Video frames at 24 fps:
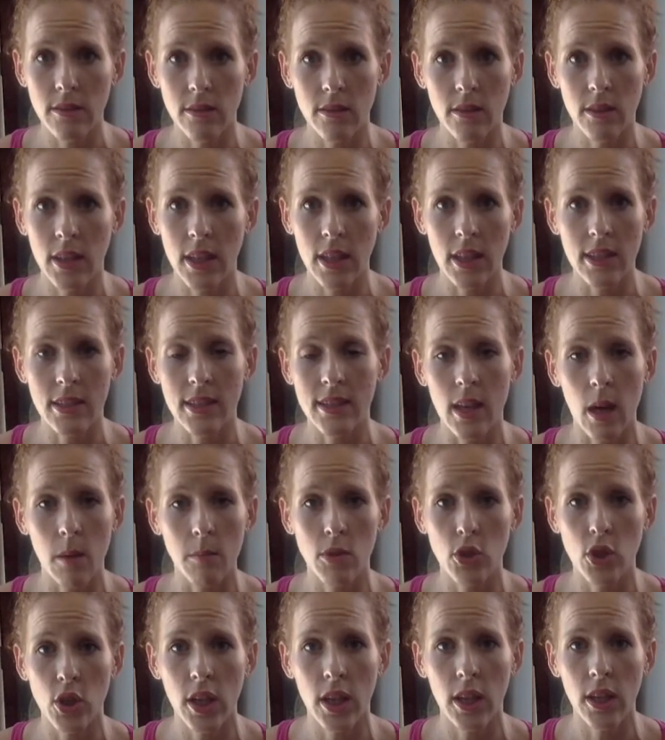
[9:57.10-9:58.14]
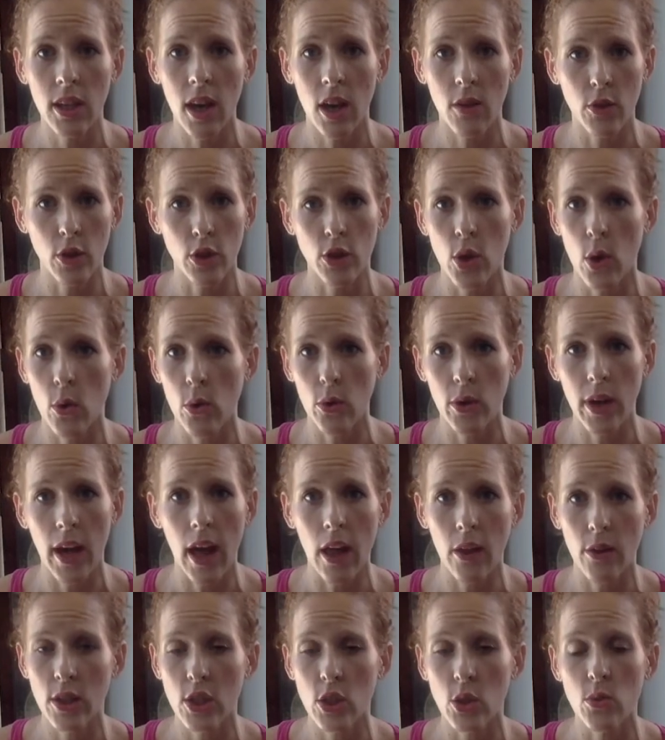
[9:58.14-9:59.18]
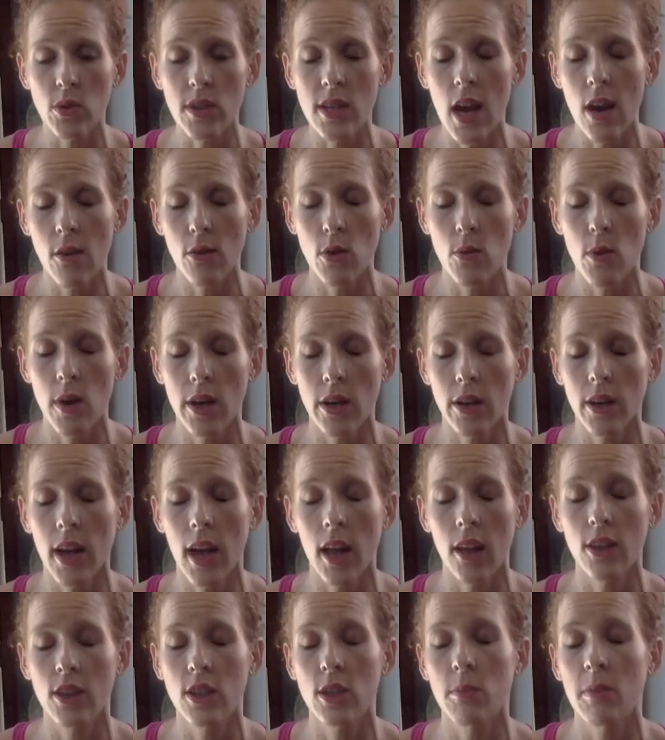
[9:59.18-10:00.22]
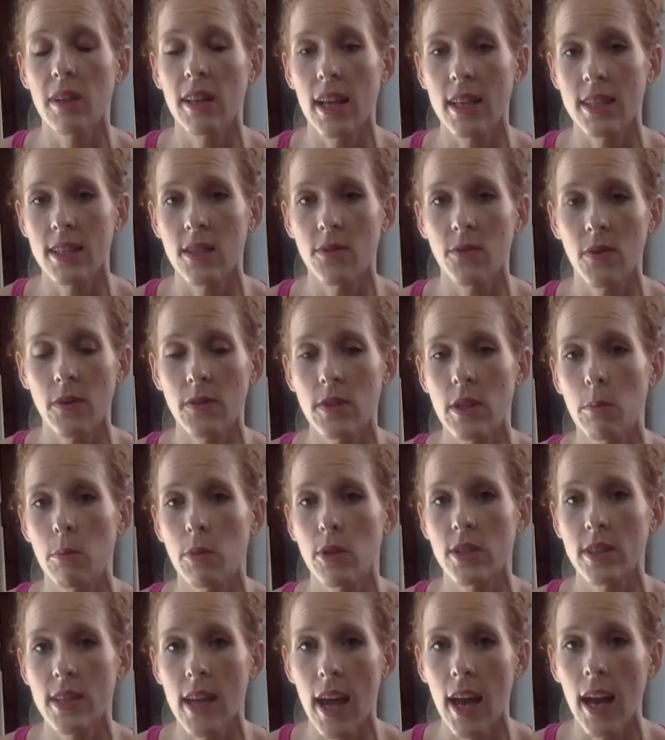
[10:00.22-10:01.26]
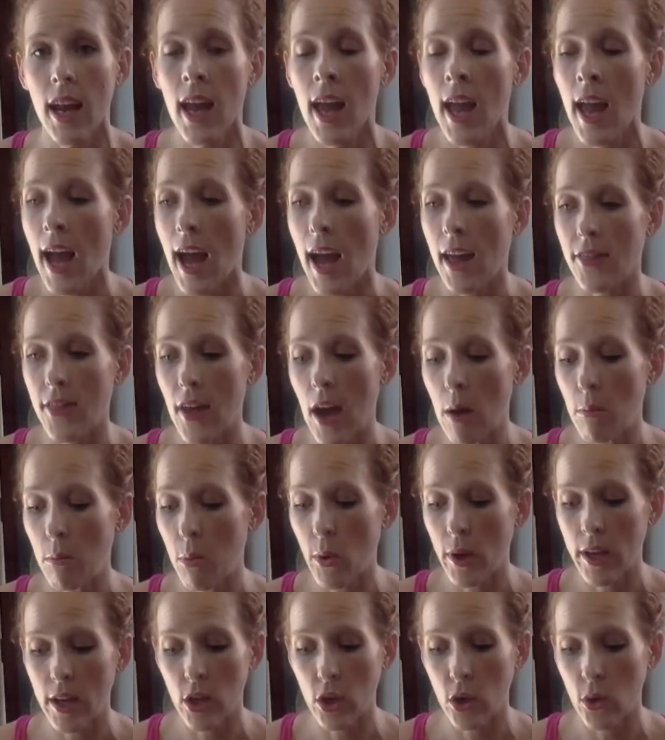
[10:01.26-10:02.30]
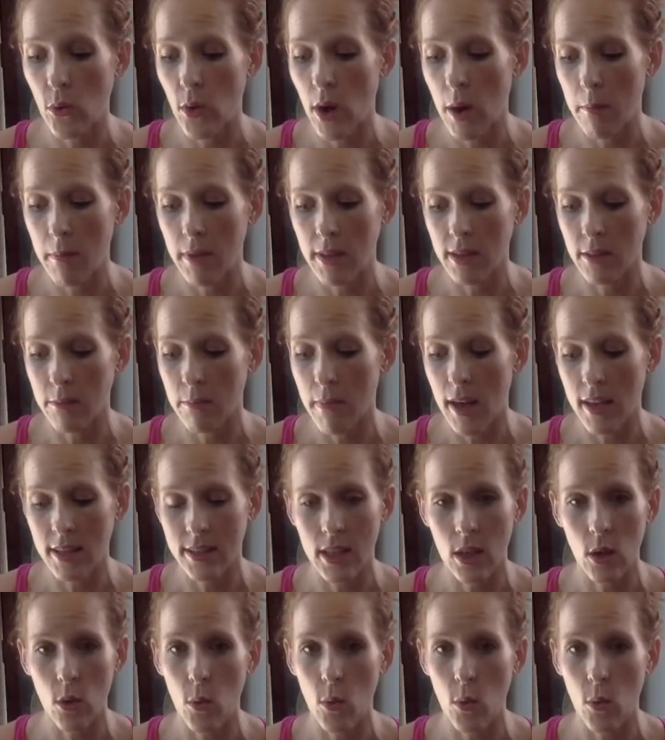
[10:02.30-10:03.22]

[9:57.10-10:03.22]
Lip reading: consumption of your total calories. You never want your calories to be less than 15%. At that point, you are messing